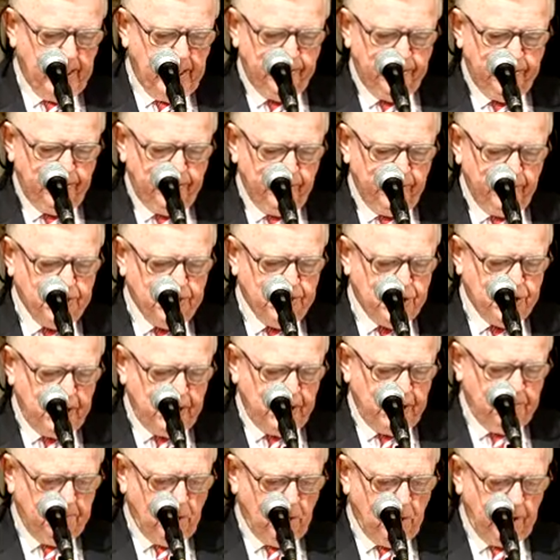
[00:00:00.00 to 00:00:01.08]
At the
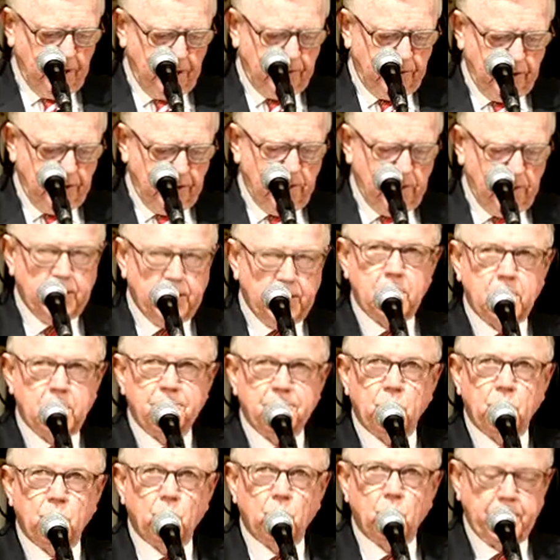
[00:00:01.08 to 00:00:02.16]
30-second mark, they'll be
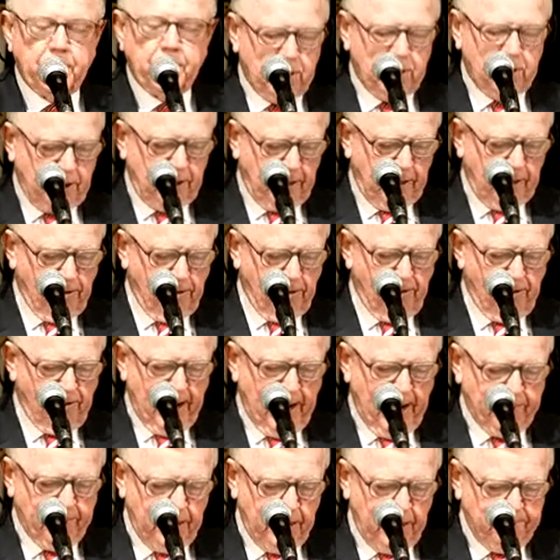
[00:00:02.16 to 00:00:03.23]
given a warning to kind of
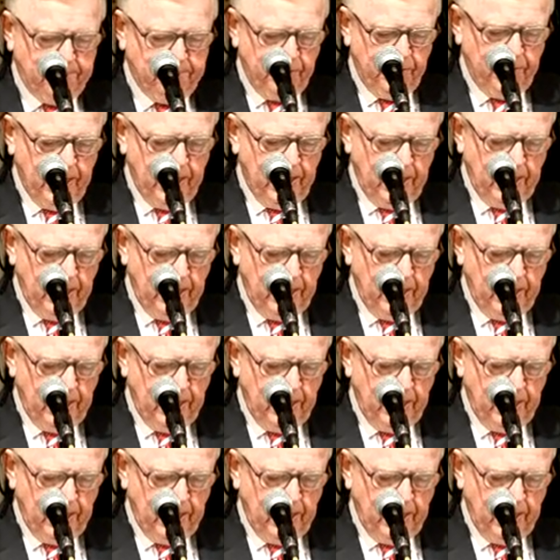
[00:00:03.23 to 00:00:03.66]
wrap it up.